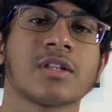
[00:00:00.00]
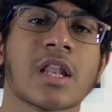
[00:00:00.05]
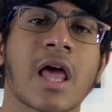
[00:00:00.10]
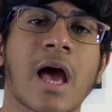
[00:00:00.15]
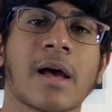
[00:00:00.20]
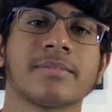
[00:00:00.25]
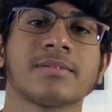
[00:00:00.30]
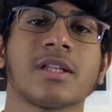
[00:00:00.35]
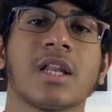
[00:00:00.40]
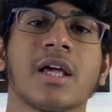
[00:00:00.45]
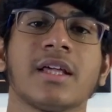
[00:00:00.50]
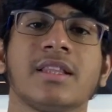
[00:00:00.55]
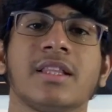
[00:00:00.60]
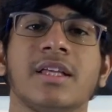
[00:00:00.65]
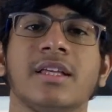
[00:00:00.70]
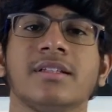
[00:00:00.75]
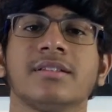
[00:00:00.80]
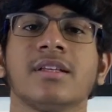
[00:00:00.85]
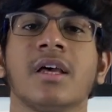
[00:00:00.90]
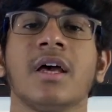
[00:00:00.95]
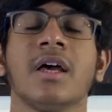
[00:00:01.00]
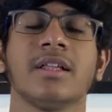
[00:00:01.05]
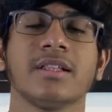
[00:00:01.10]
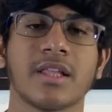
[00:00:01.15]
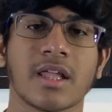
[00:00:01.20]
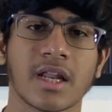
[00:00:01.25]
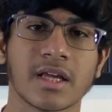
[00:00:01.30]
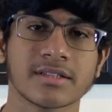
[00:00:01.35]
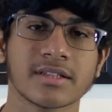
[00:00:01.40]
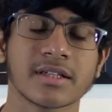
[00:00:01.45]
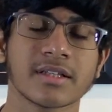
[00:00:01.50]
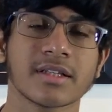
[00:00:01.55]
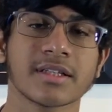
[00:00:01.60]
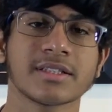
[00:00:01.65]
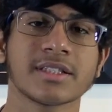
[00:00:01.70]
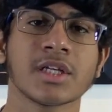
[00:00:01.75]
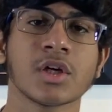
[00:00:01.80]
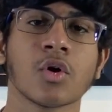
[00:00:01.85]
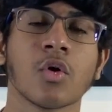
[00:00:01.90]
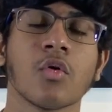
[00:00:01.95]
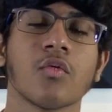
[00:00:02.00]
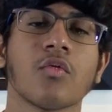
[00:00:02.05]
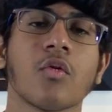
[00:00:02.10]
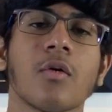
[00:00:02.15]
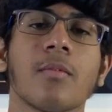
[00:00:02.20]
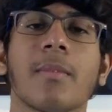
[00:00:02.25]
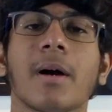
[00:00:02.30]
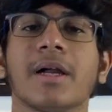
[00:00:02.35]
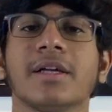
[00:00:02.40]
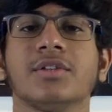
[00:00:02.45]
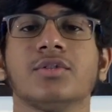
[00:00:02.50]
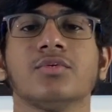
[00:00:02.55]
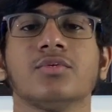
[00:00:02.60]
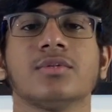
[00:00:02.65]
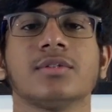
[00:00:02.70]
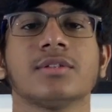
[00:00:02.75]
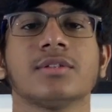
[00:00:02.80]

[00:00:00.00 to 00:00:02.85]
apps like these, then I suggest you go for Byju's.